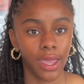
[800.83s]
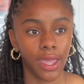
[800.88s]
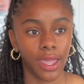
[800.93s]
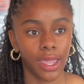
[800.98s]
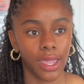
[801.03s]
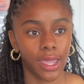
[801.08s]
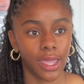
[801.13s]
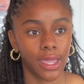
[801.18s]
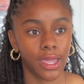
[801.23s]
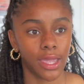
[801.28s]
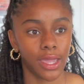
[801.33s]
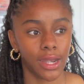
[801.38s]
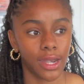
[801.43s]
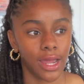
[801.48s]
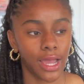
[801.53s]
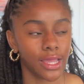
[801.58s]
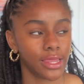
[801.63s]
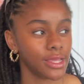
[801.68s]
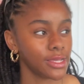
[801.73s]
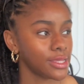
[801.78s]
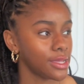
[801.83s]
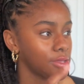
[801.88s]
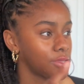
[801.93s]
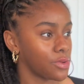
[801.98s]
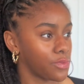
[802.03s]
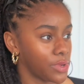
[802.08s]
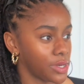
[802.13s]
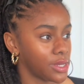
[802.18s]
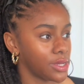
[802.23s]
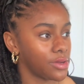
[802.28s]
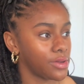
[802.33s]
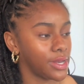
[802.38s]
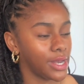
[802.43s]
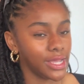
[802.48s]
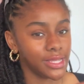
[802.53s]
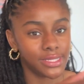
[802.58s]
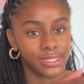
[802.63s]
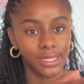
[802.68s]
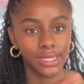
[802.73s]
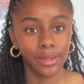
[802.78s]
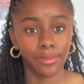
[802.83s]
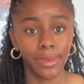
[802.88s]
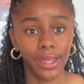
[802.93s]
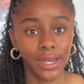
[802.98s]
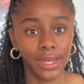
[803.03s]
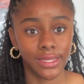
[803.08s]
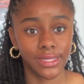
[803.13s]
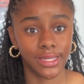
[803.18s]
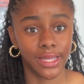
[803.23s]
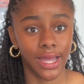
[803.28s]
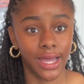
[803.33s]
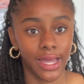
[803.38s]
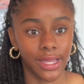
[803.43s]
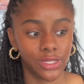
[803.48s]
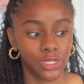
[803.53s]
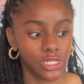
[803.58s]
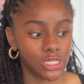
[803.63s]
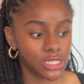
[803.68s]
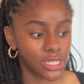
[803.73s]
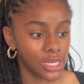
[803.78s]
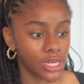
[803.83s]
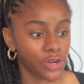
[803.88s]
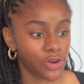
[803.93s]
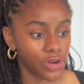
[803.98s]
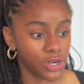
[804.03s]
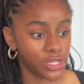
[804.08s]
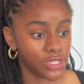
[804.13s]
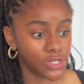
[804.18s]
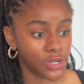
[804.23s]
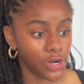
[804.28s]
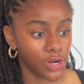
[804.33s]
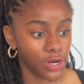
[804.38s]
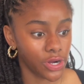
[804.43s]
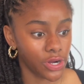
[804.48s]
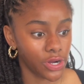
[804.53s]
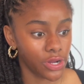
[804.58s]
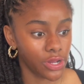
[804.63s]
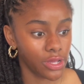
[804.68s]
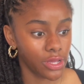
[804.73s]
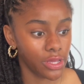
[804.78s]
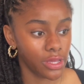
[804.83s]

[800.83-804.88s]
And I looked out the window and I seen a maintenance guy just sitting there on his cart.